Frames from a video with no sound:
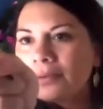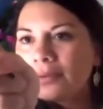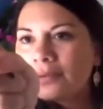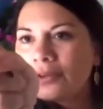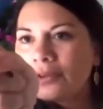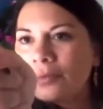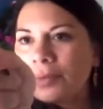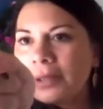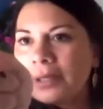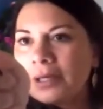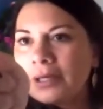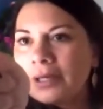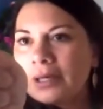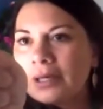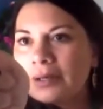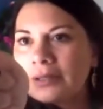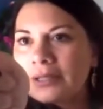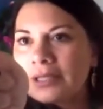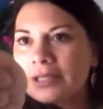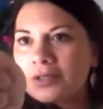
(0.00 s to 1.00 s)
there'll be,
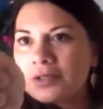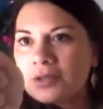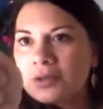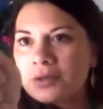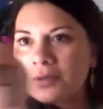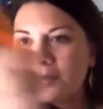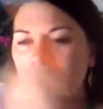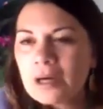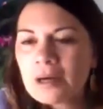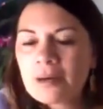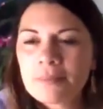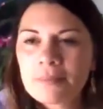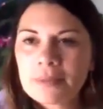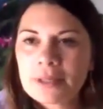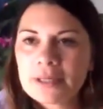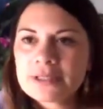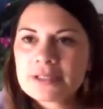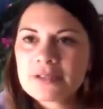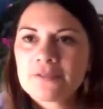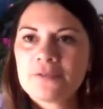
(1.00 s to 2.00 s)
it tells you
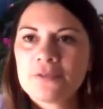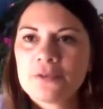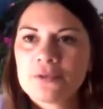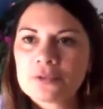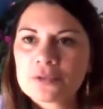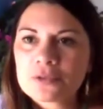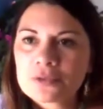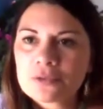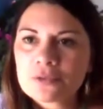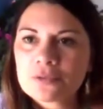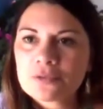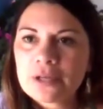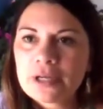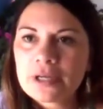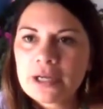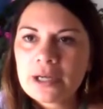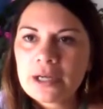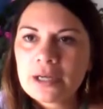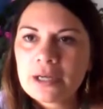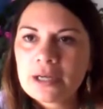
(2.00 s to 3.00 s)
enter full
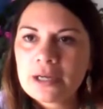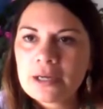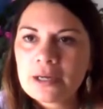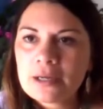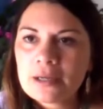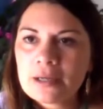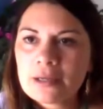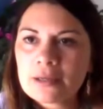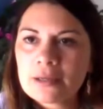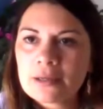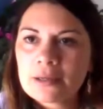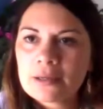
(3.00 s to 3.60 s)
screen.